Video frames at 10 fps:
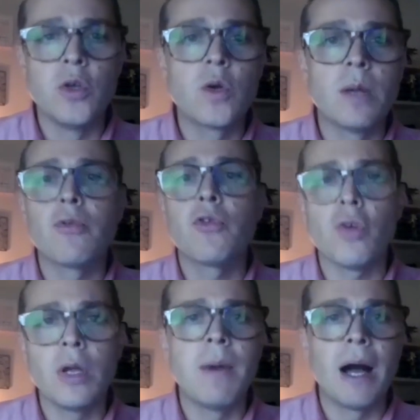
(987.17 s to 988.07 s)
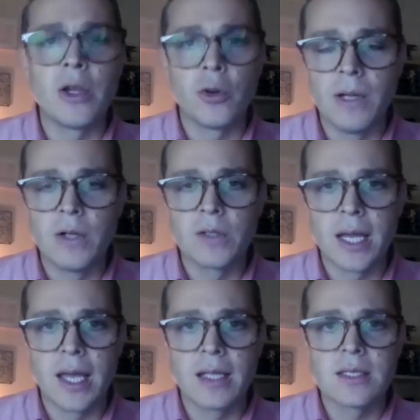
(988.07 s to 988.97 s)
So you can pre-buy your
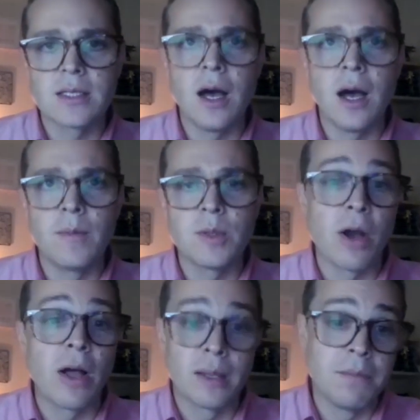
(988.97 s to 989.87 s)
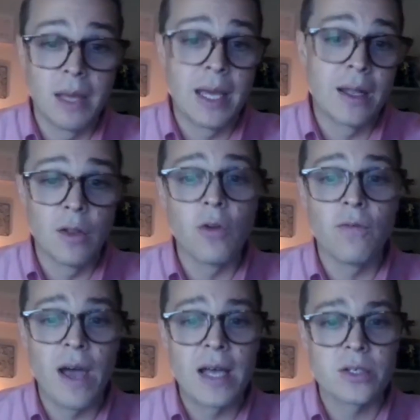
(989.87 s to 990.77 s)
meal tickets, to probably make
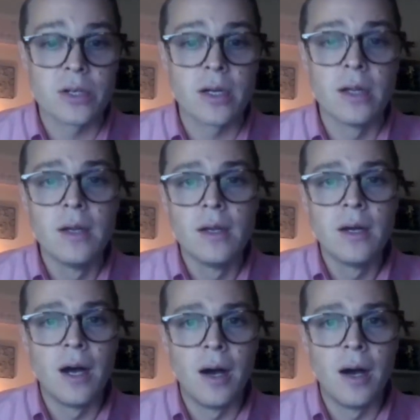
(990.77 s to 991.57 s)
it a little faster,